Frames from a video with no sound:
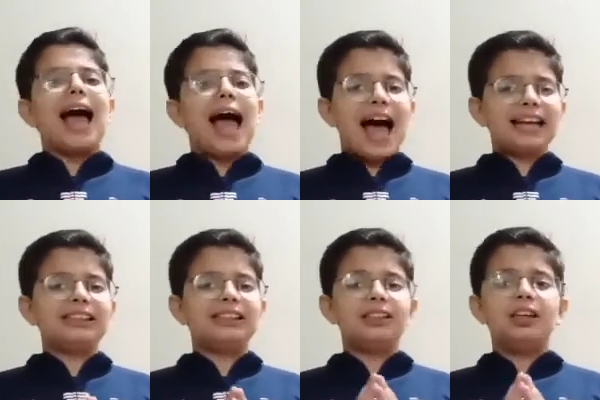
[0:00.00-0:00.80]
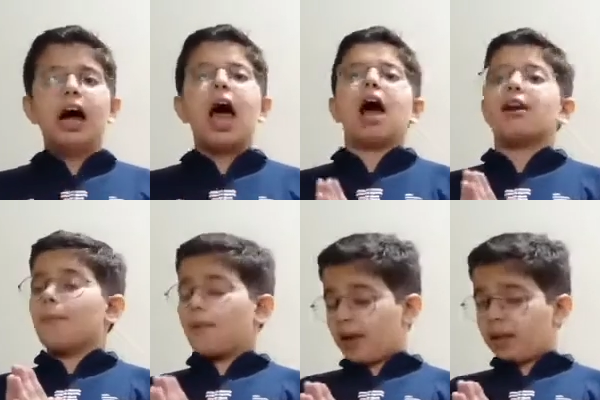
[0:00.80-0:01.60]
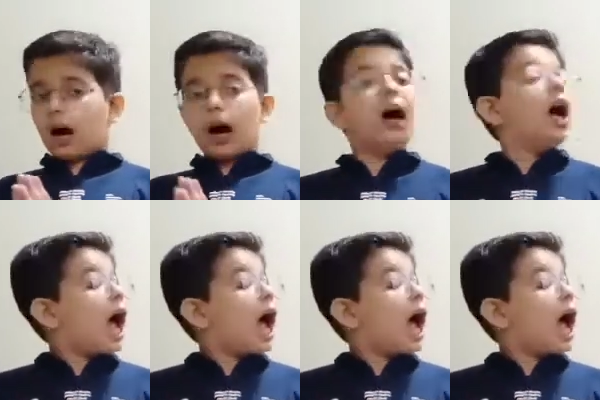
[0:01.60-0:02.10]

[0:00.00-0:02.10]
as an umbrella,